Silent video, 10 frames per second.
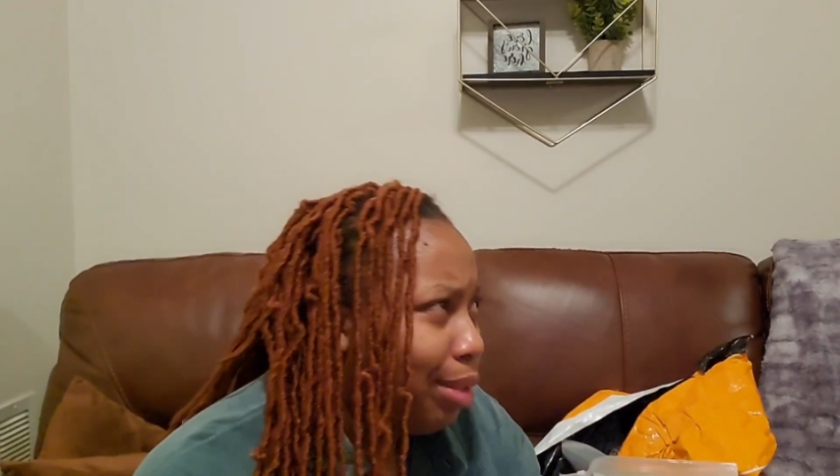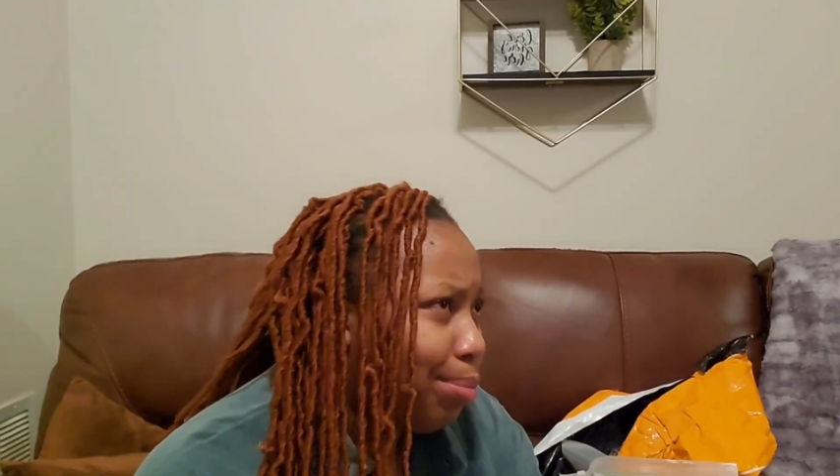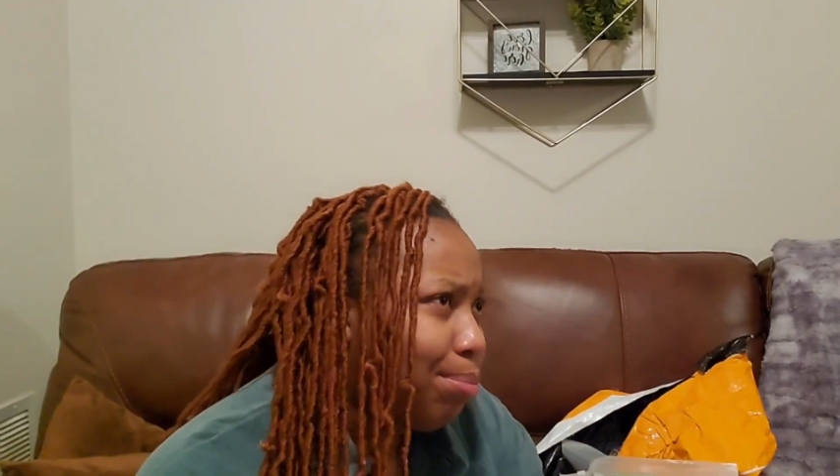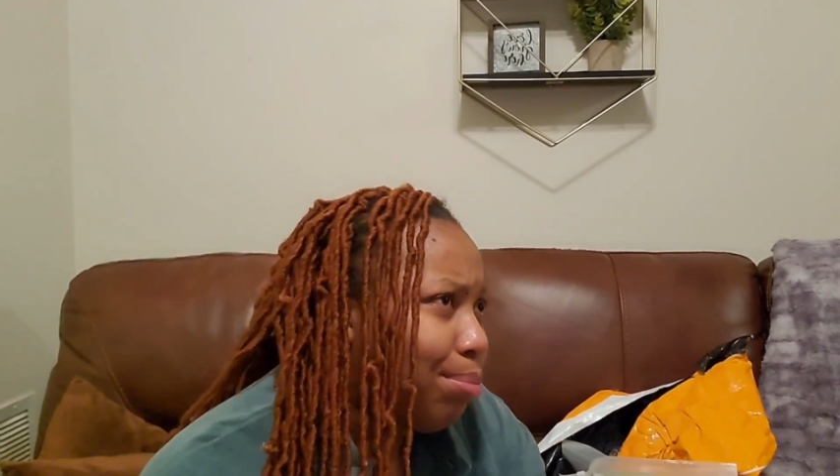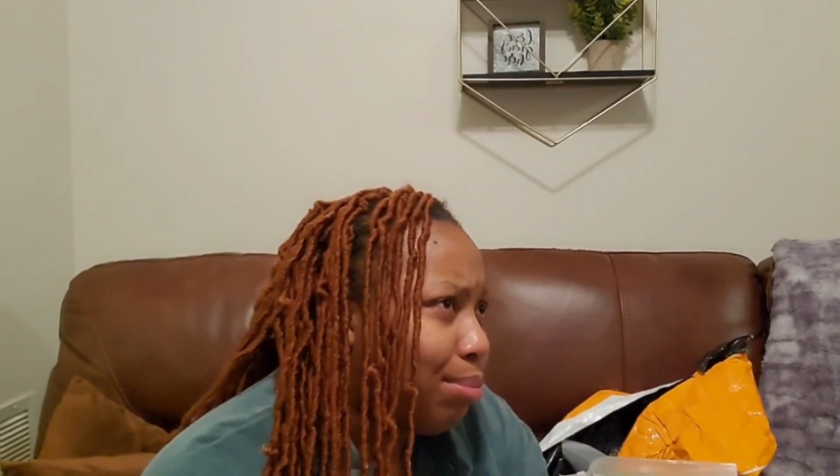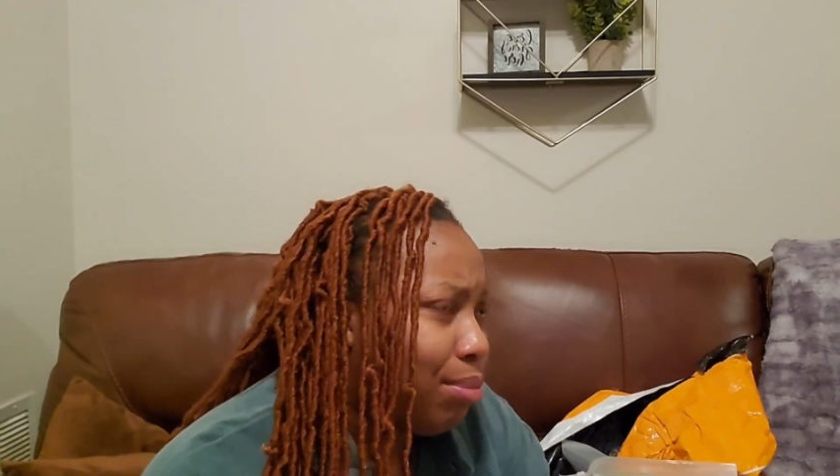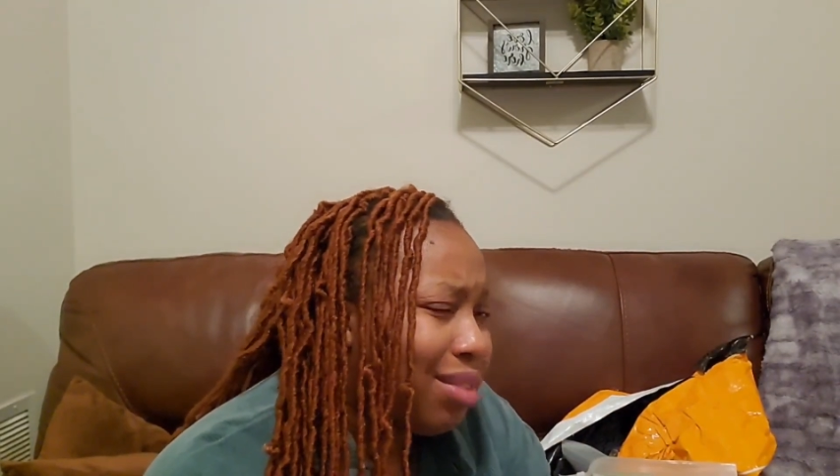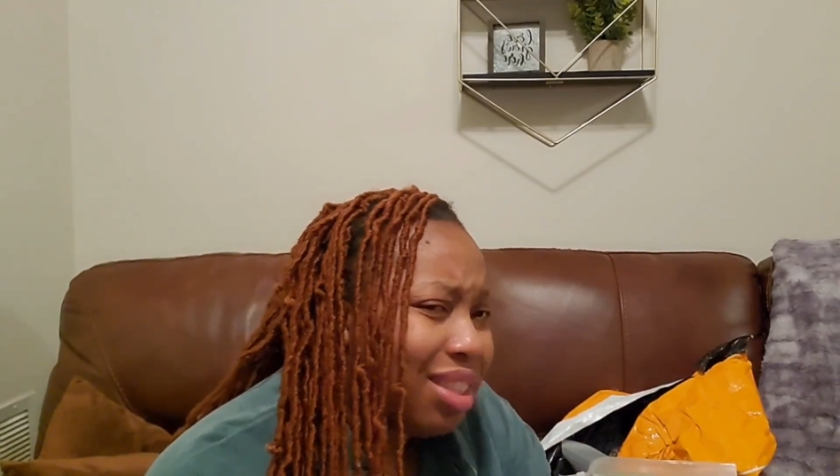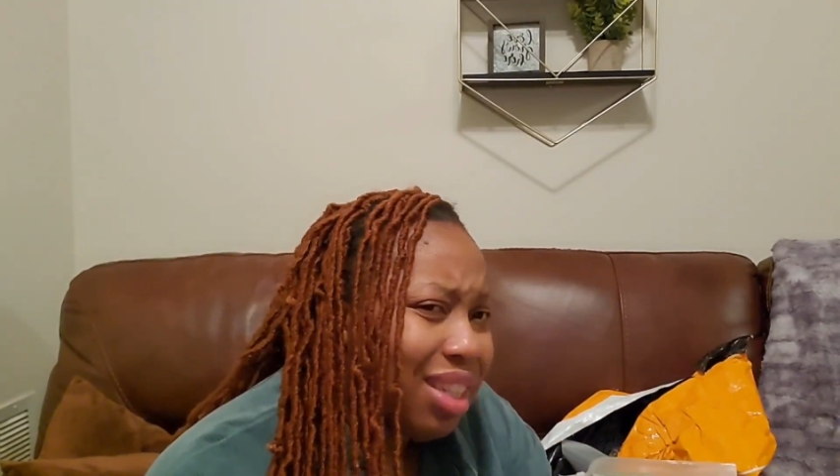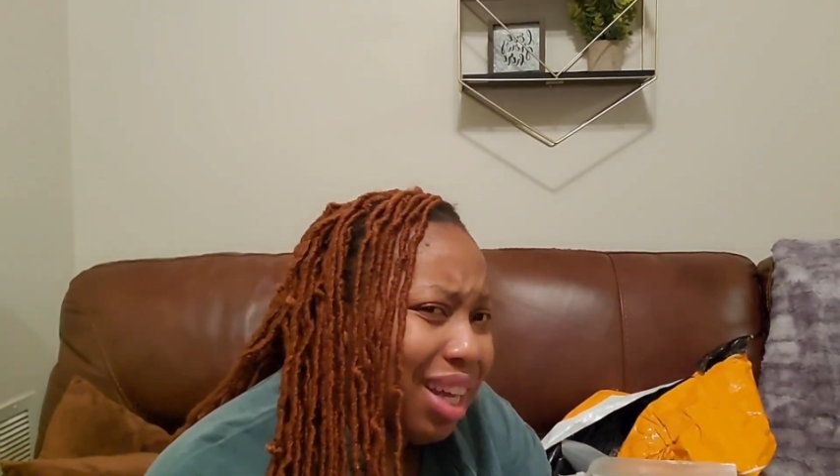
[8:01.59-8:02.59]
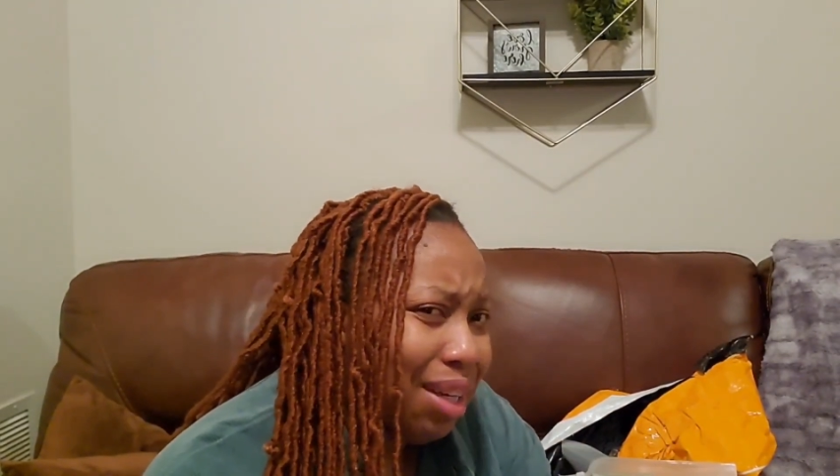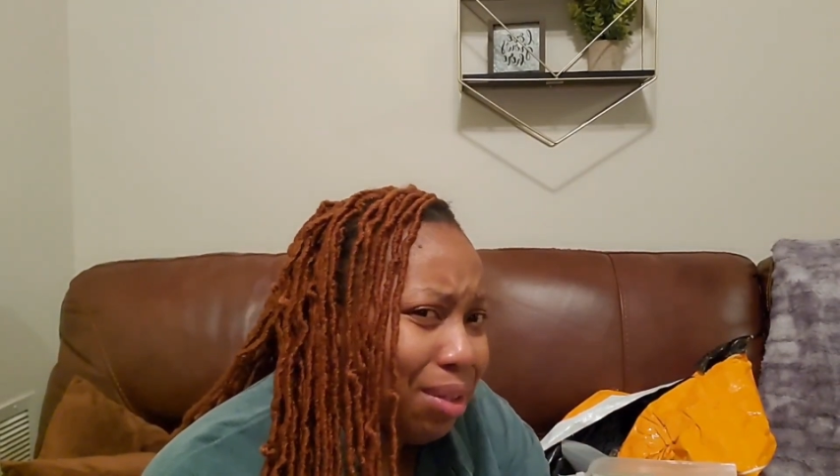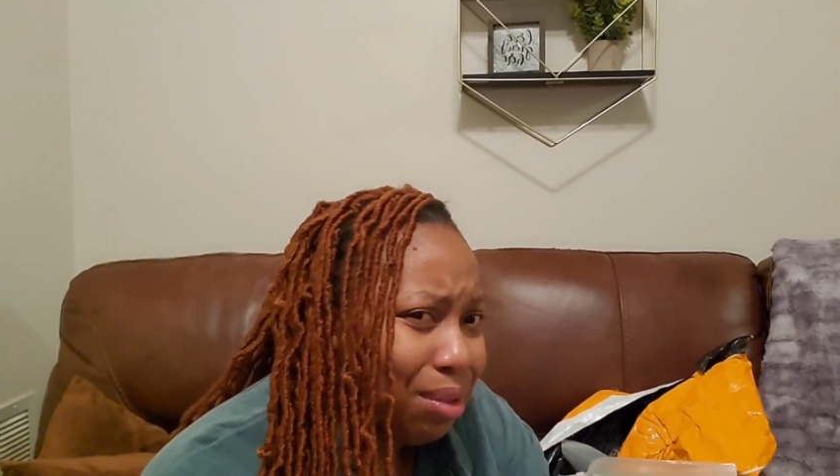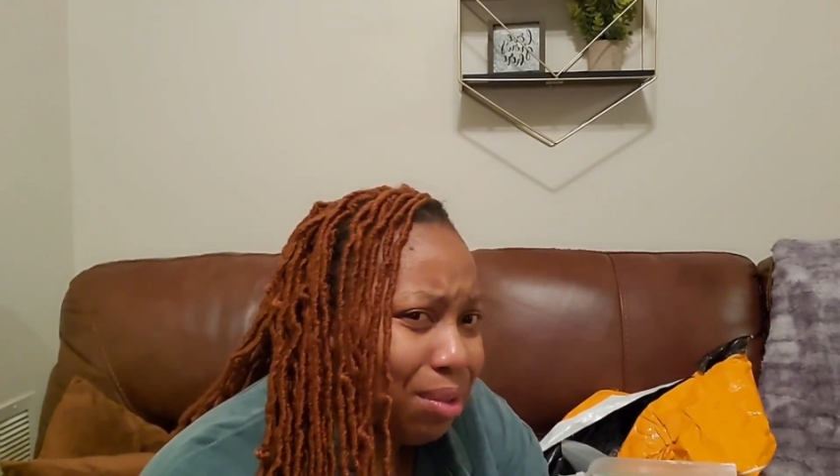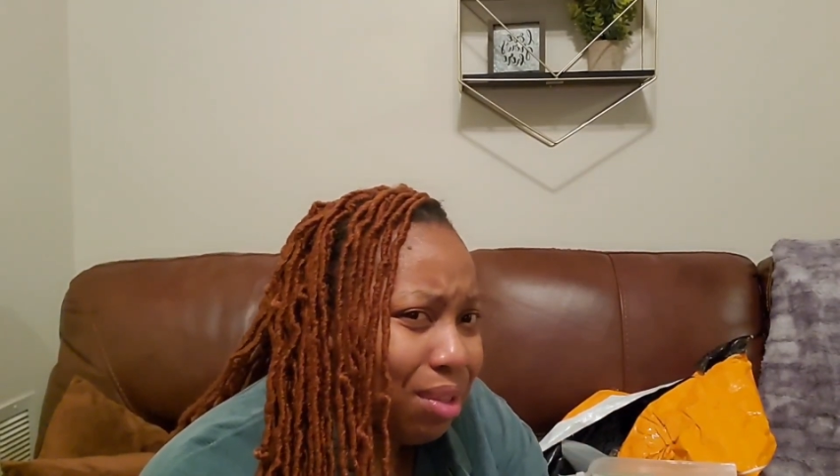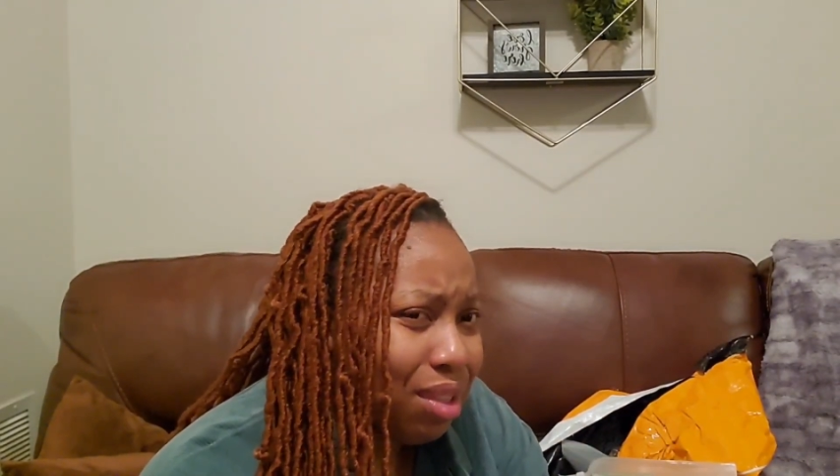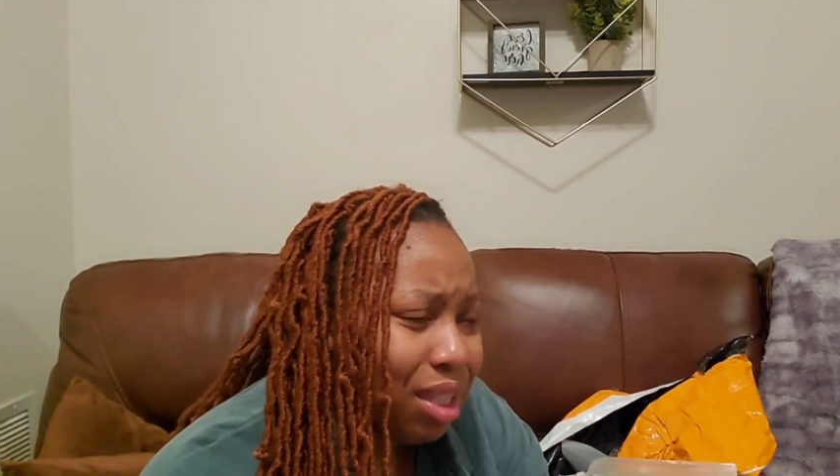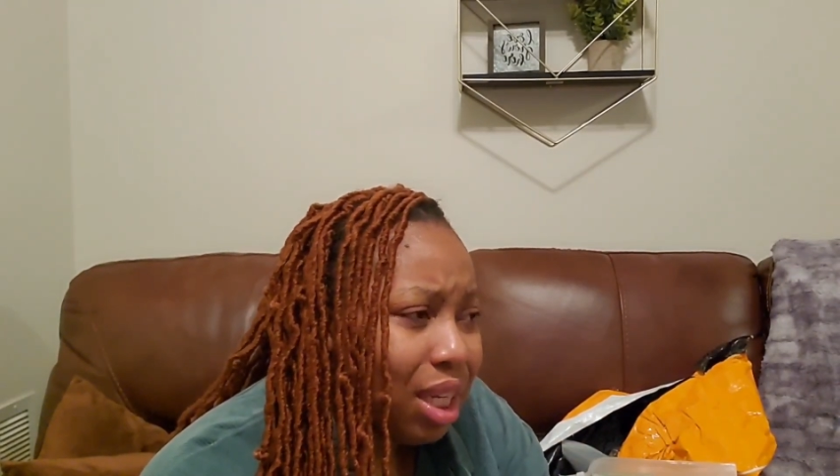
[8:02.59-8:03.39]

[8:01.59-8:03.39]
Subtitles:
them. I don't.